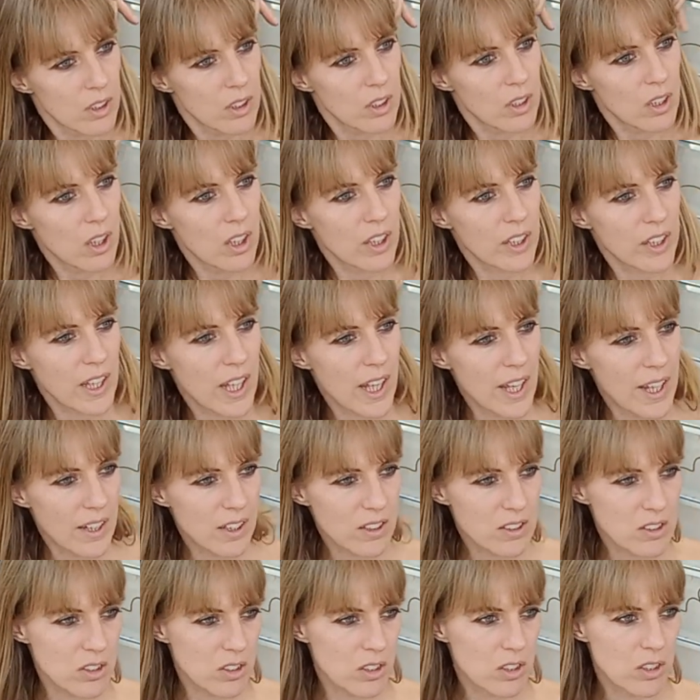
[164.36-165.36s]
like
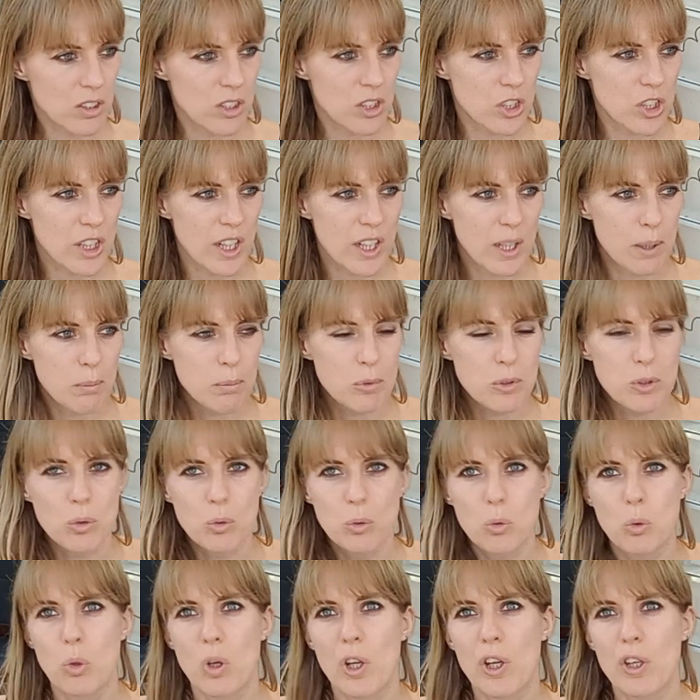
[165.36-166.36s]
hexagon shapes
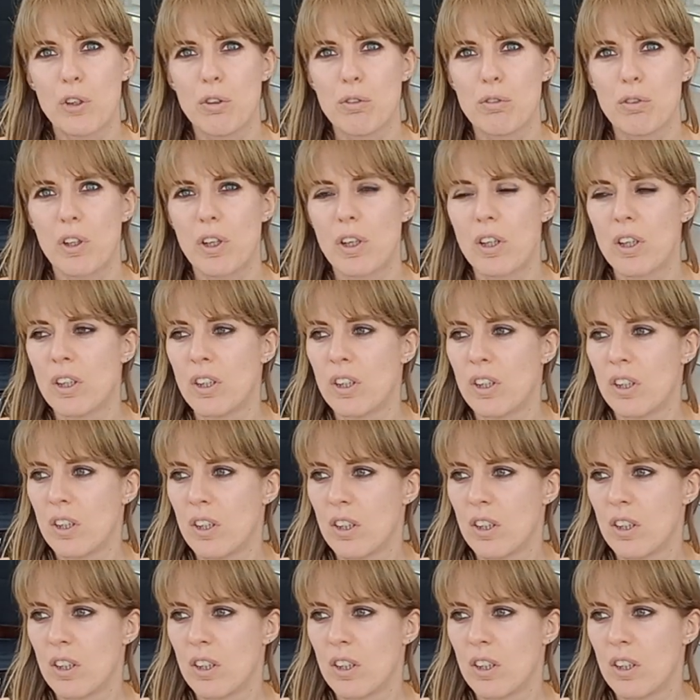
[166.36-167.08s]
all over